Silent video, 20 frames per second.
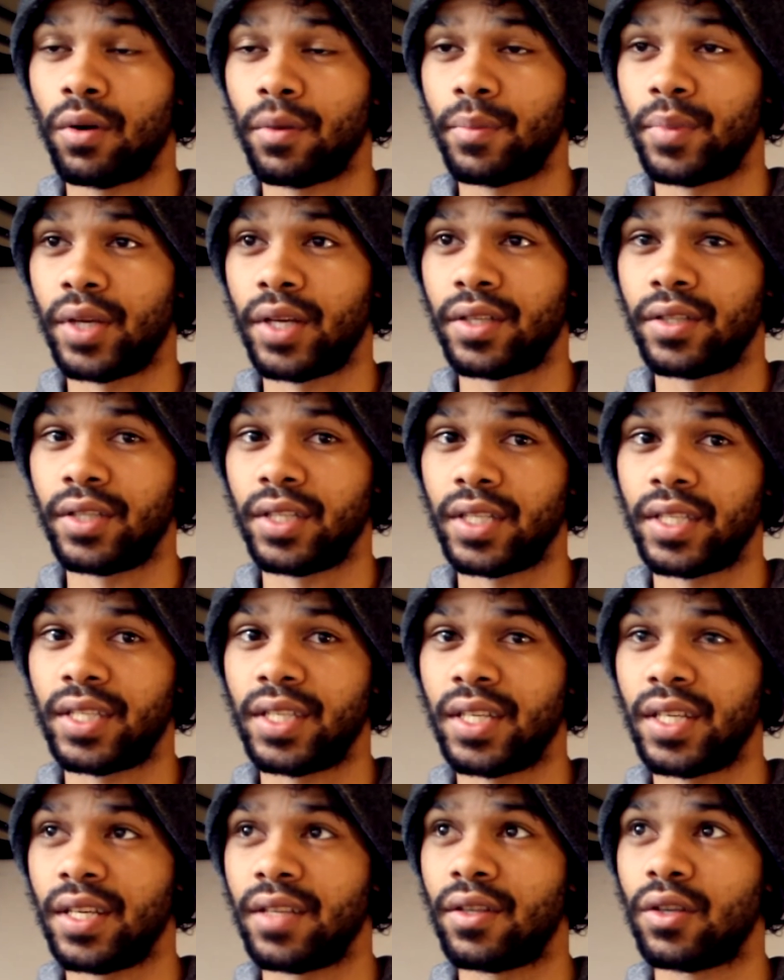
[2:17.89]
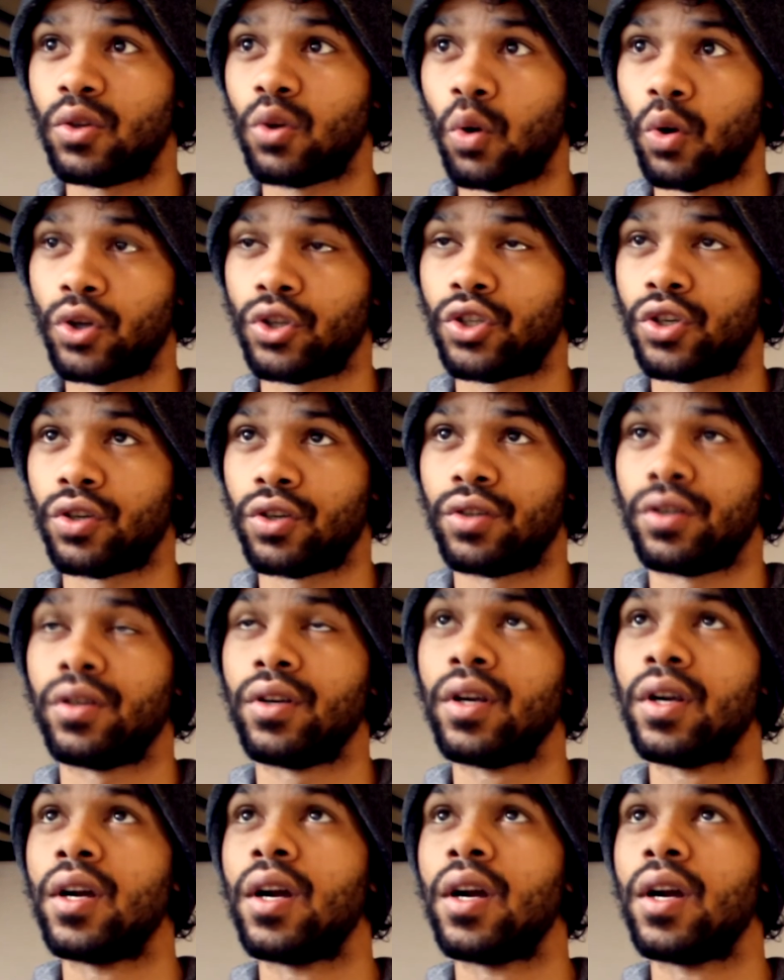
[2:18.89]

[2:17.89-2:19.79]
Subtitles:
because you see the torture